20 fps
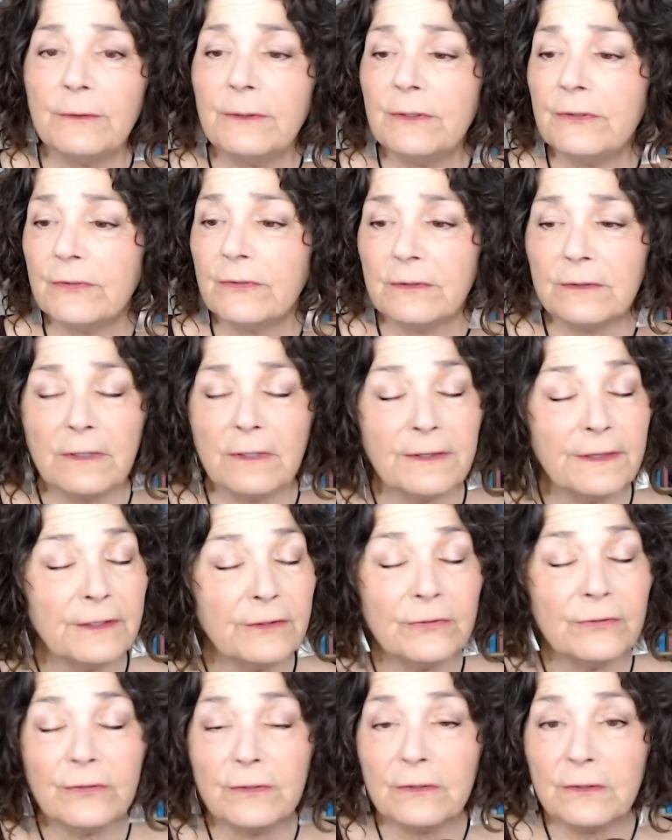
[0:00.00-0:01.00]

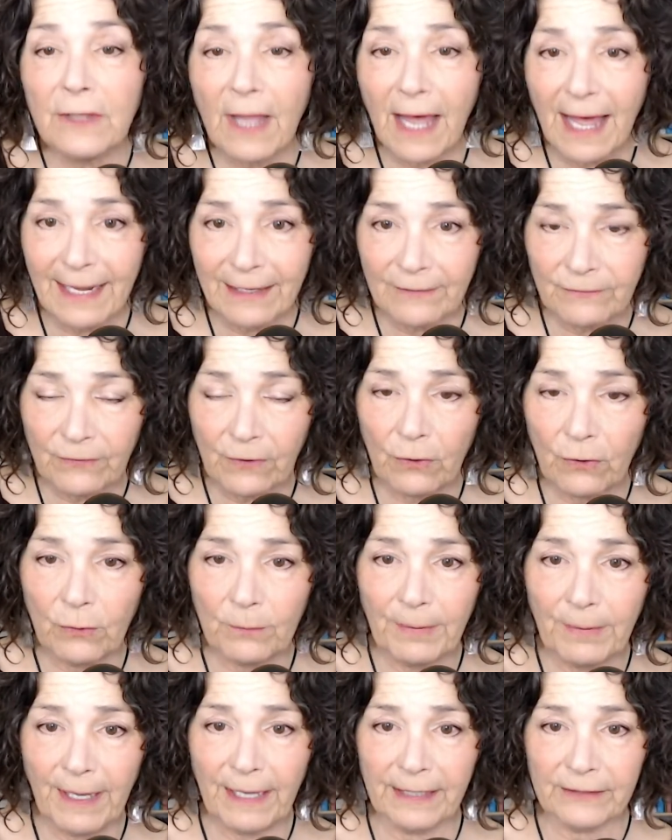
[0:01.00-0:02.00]
a lot of
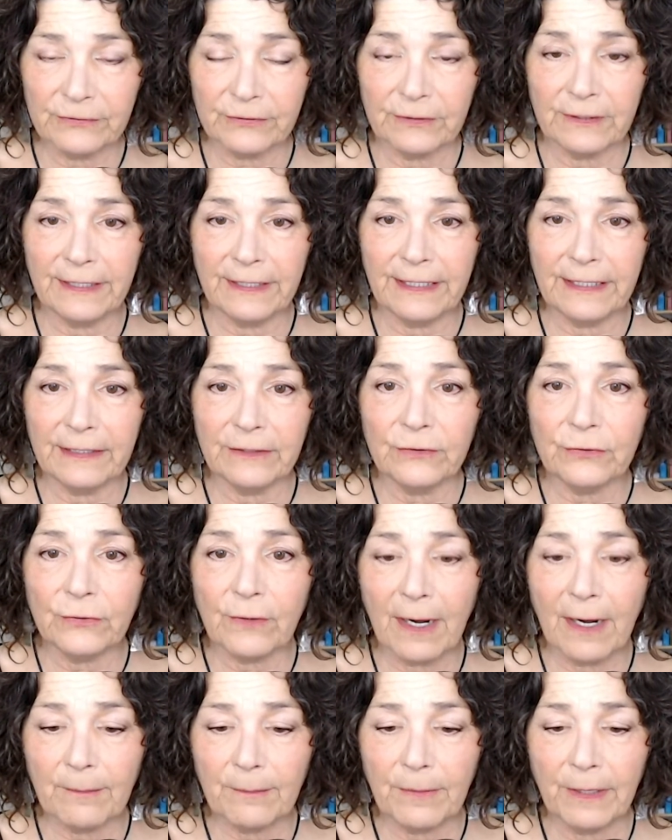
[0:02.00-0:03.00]
hope actually in
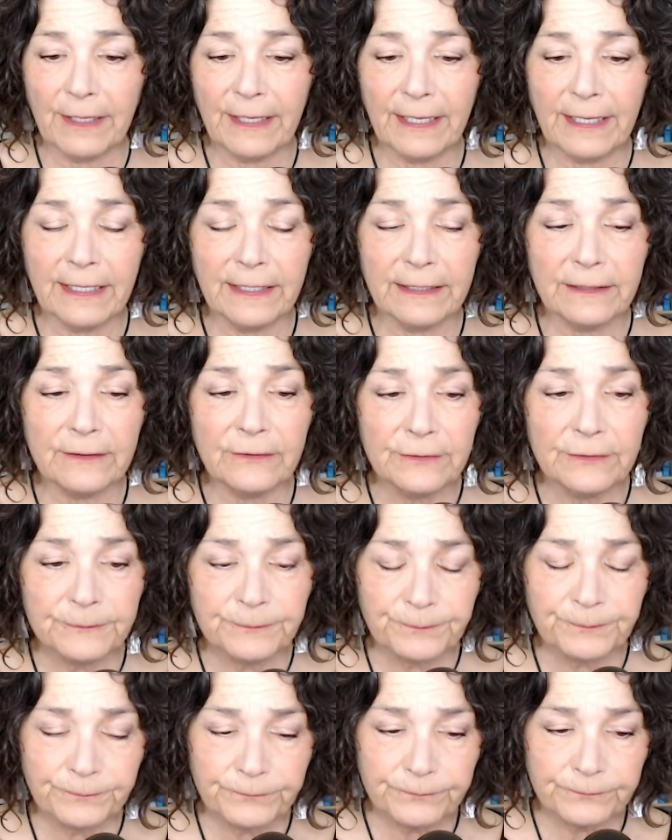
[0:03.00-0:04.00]
trauma. And
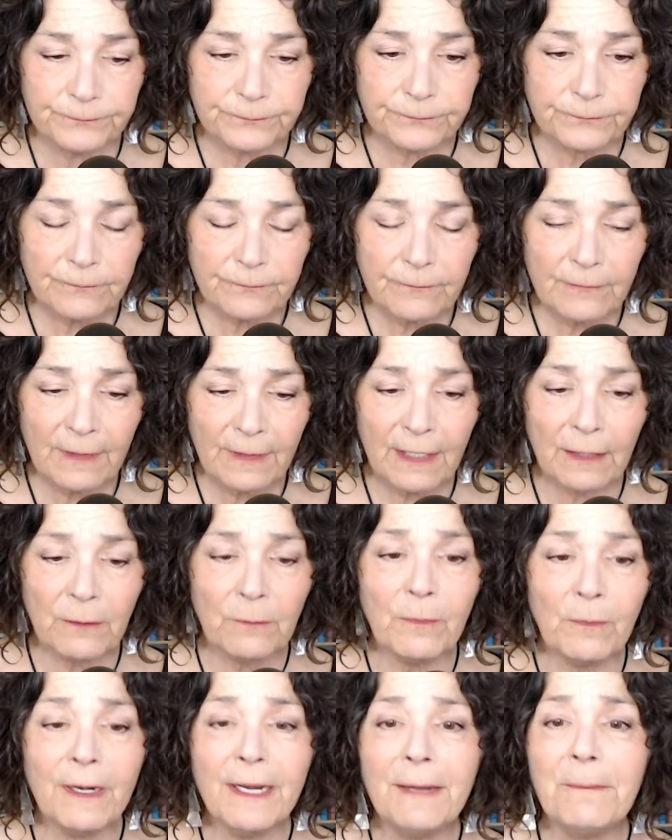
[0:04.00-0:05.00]

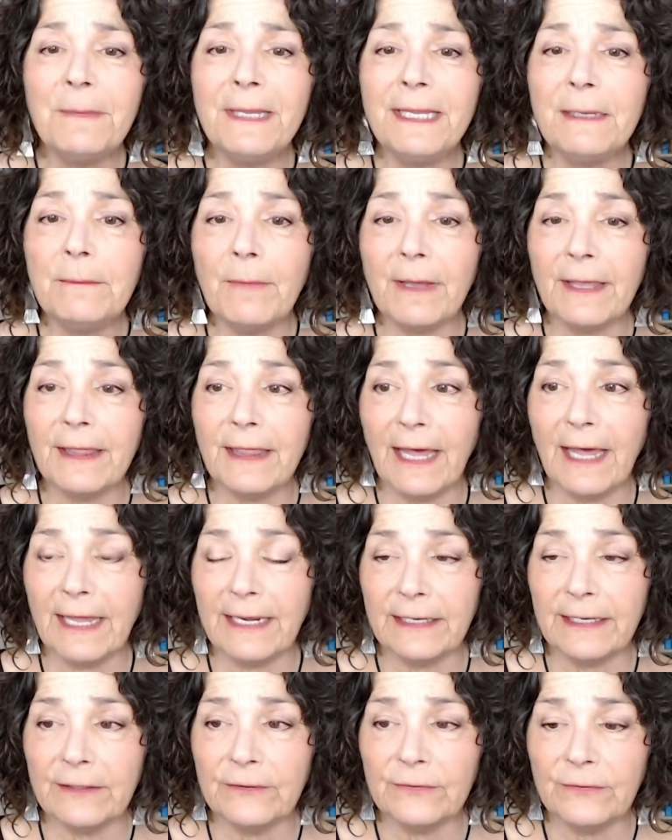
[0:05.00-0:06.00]
what I mean by
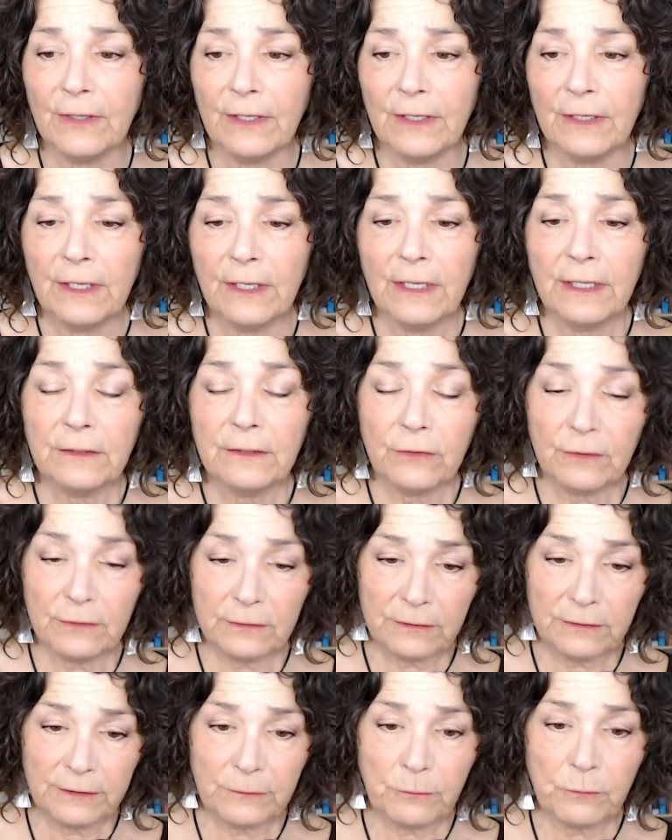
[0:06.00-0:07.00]
that is
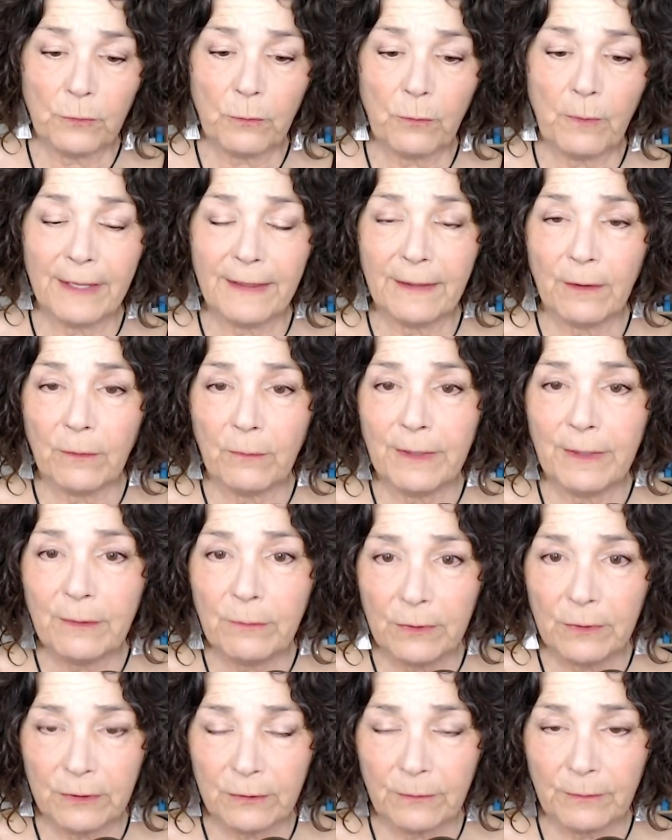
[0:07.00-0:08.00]
the way that we
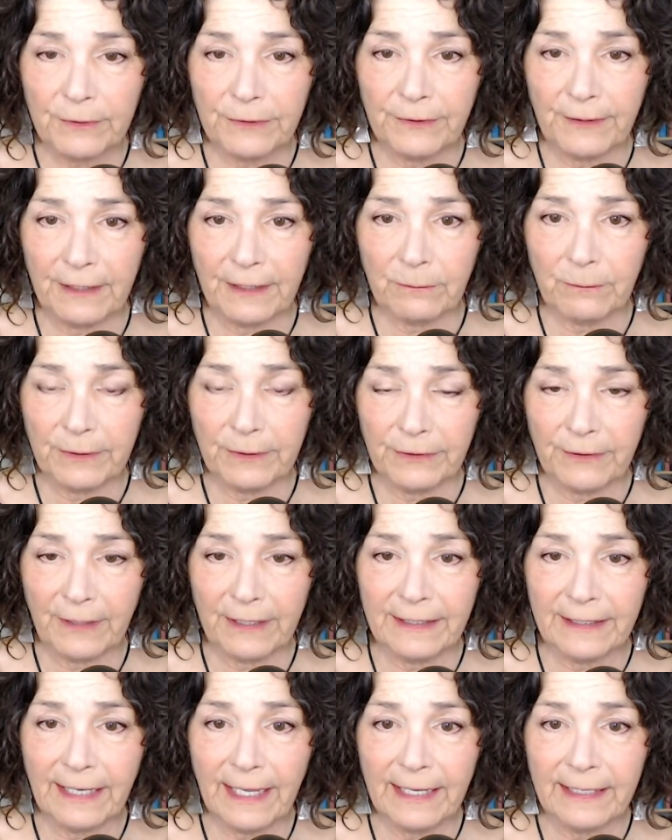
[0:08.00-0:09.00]
work with it, with
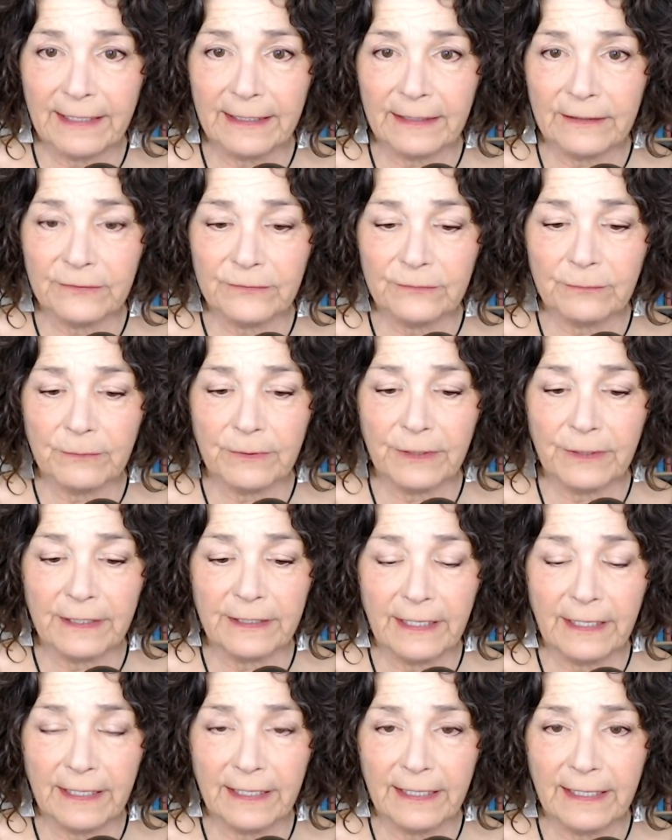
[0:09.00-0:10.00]
Eidetics, with
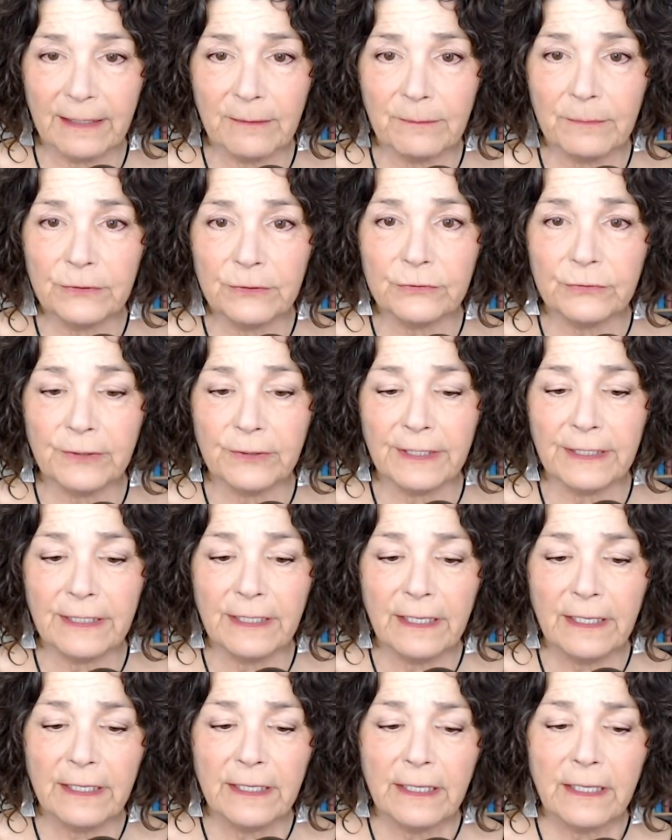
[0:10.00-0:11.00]
Eidetic imagery,
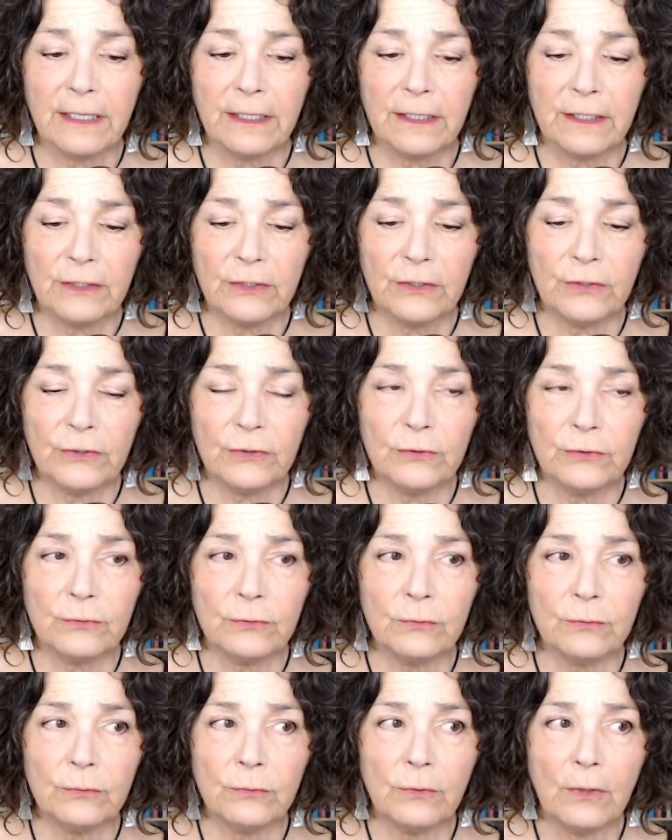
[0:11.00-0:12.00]

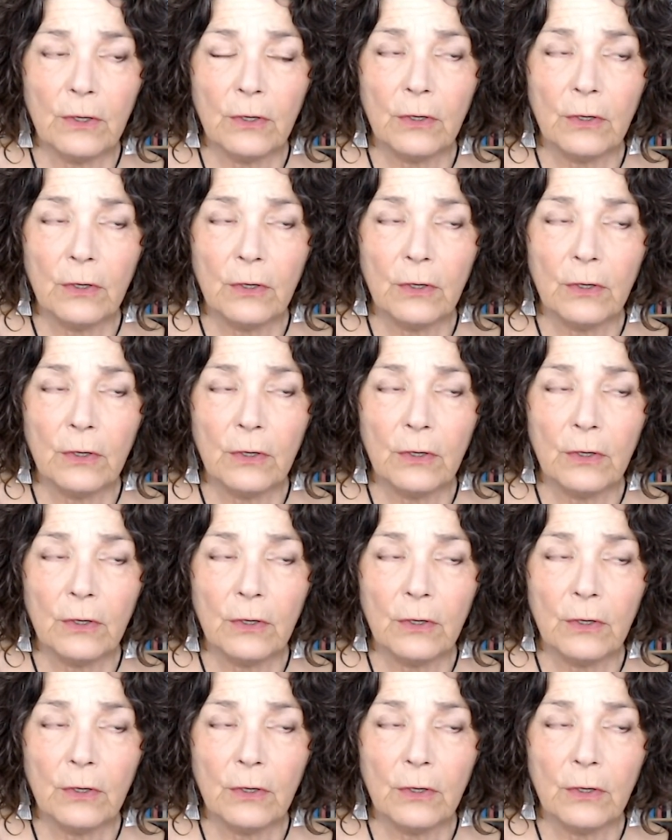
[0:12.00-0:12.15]
you